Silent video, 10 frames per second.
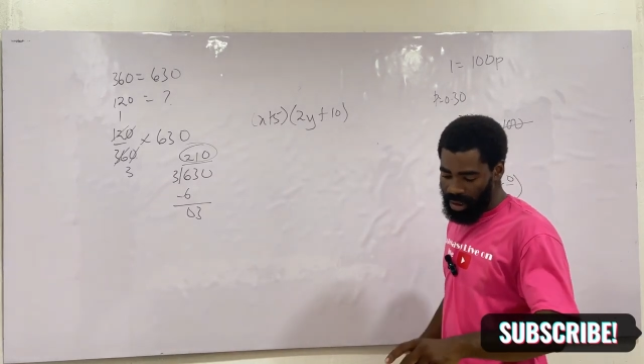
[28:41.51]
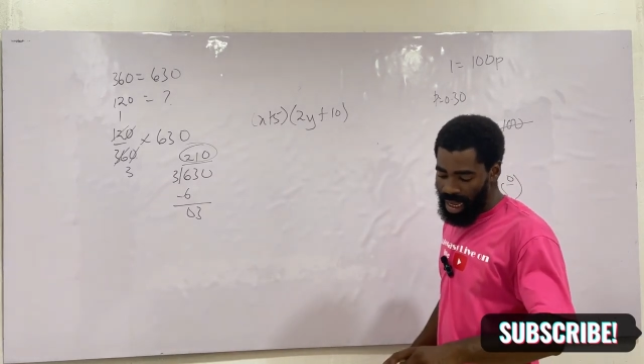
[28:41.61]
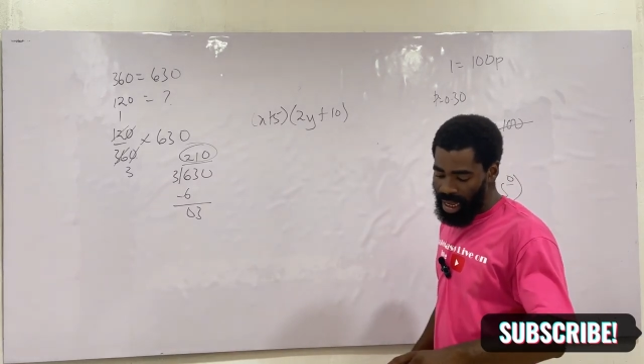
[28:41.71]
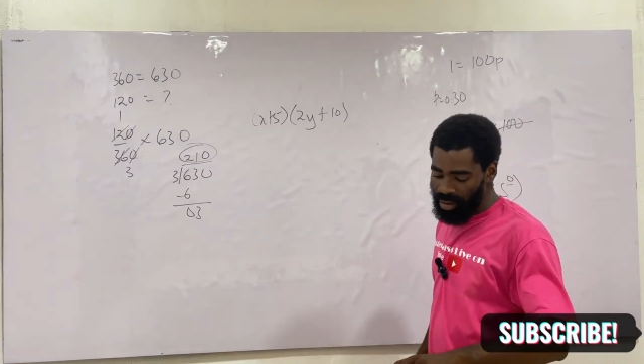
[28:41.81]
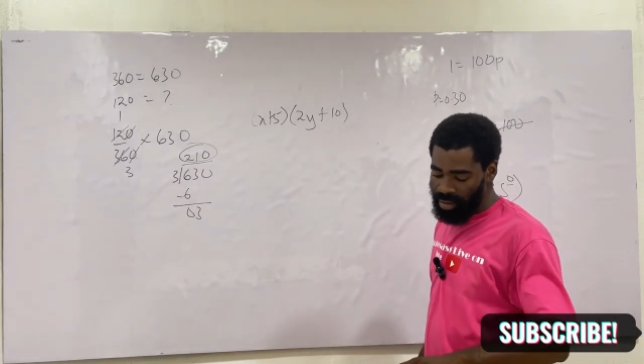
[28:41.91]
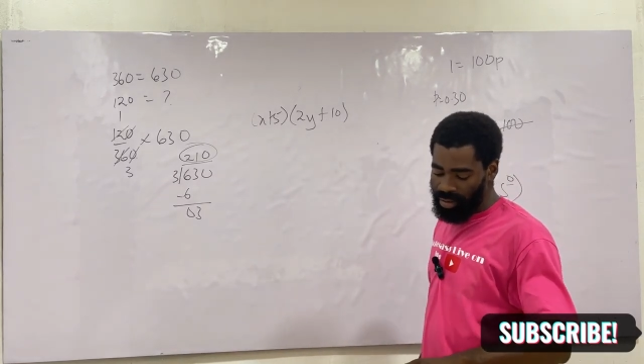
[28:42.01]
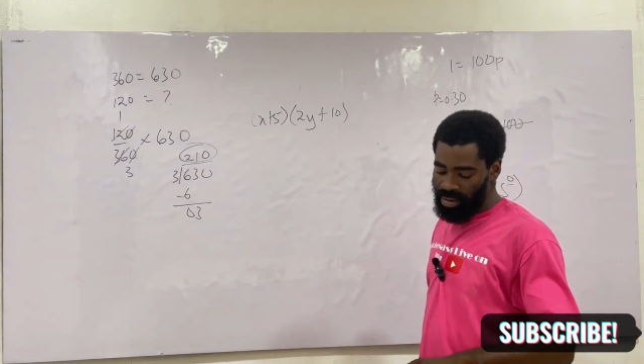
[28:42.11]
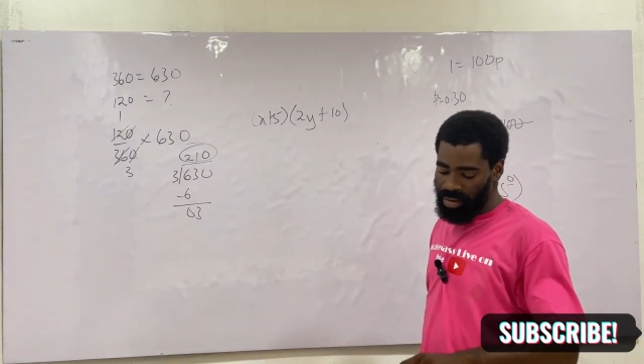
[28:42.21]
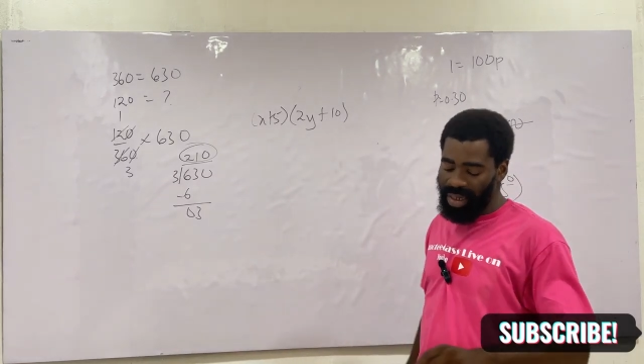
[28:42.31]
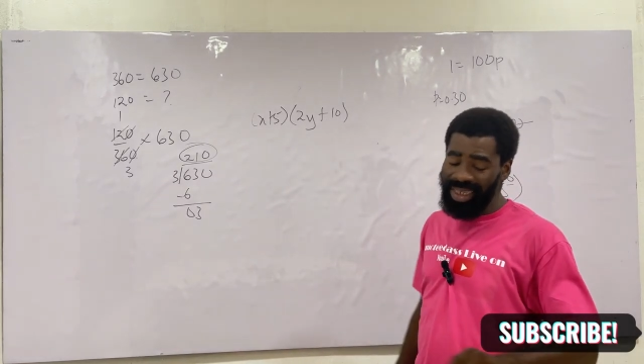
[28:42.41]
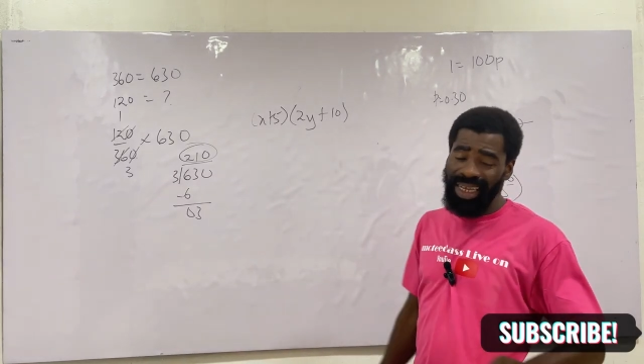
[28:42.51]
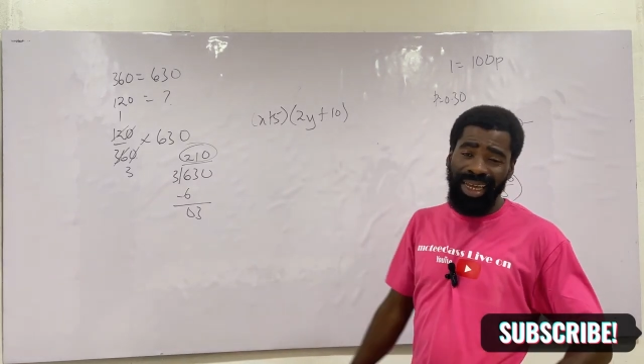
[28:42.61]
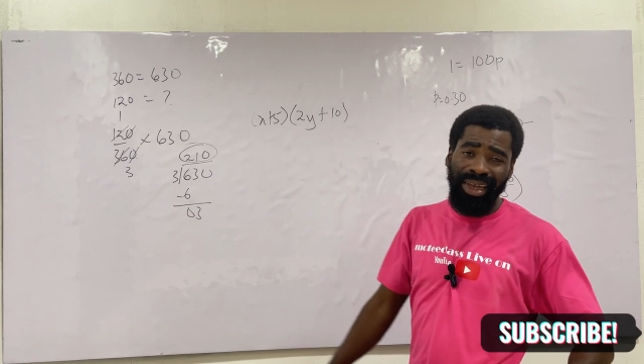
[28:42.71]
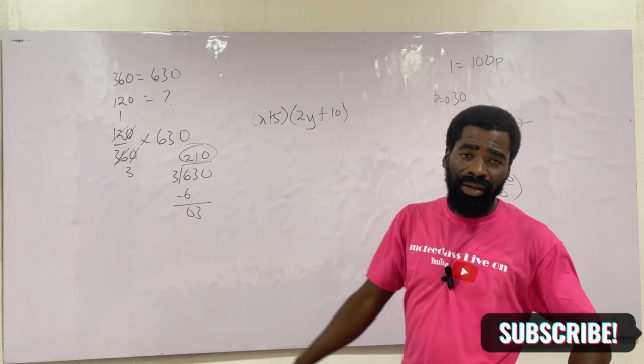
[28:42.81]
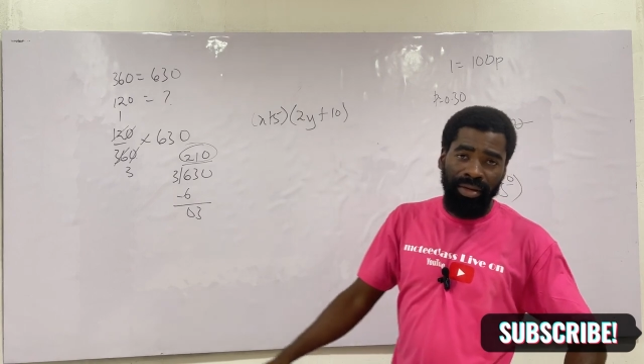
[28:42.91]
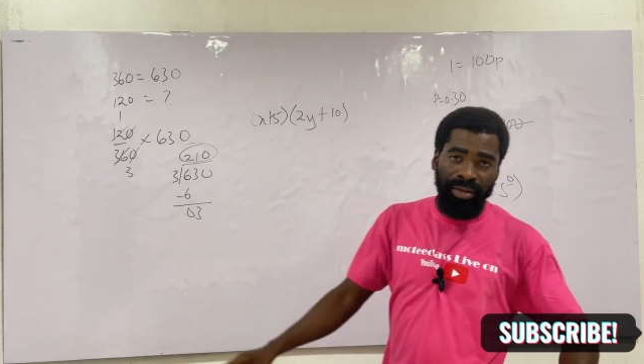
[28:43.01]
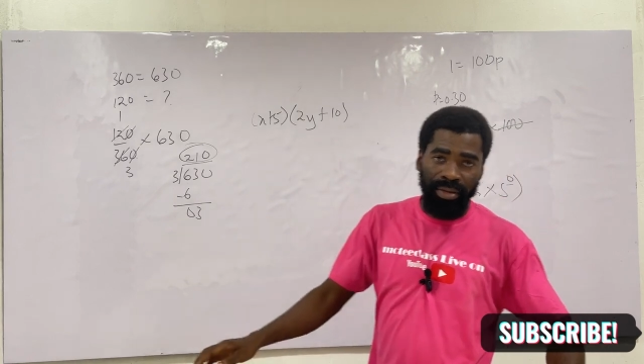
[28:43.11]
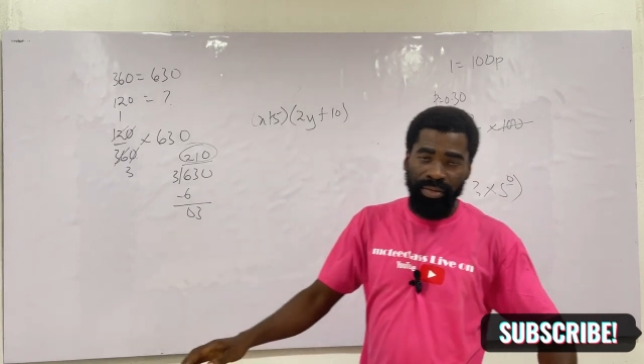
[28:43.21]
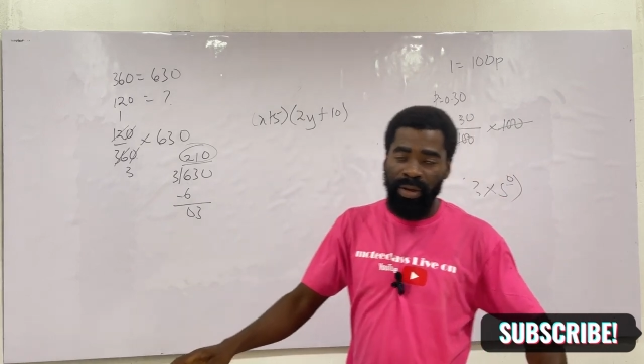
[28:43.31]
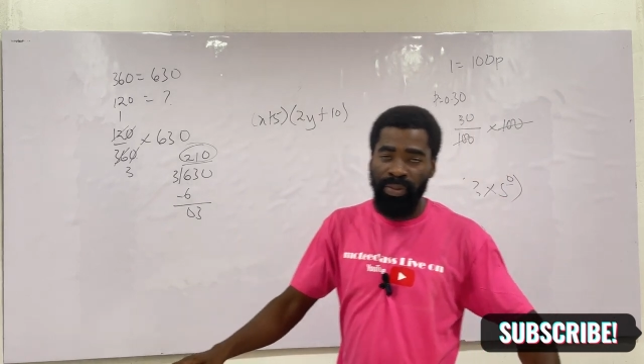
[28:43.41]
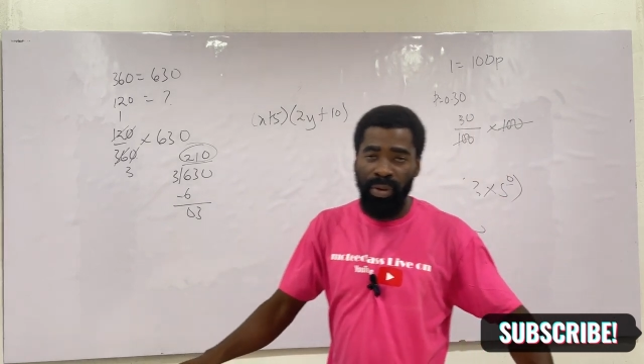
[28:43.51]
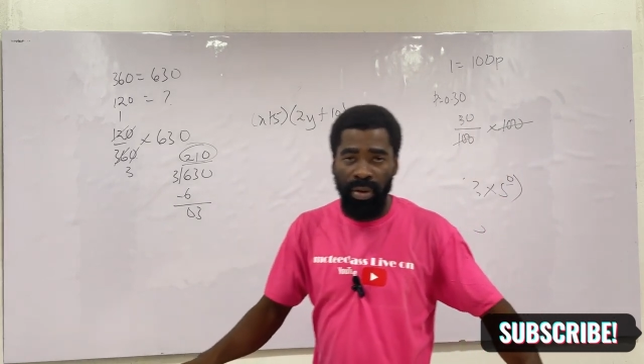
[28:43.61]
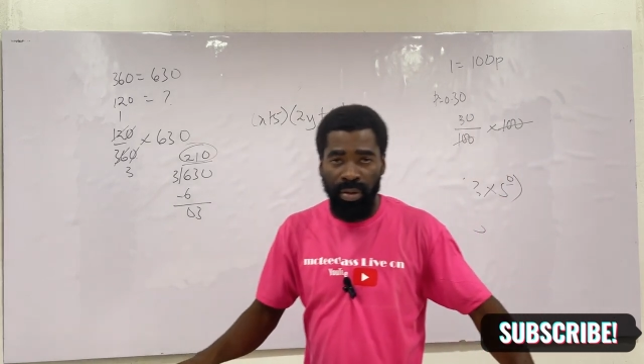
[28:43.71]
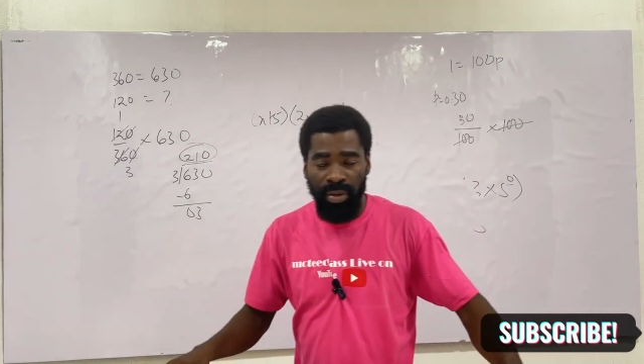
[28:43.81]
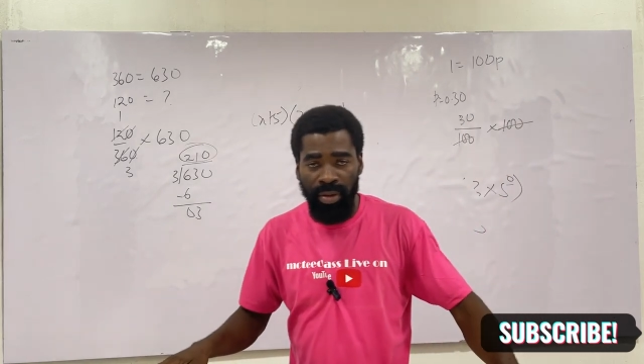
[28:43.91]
Yeah, so once again, people,